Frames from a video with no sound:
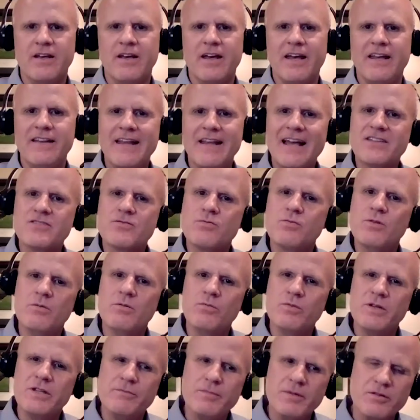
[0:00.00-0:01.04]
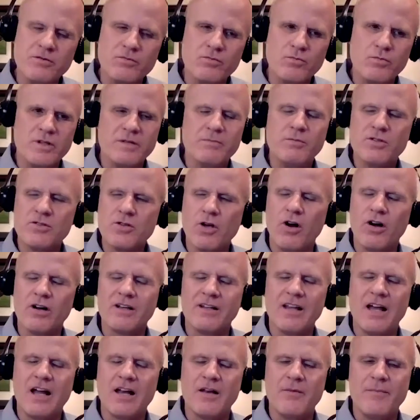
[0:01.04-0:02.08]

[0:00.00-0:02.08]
And that's what we've been we've been talking a lot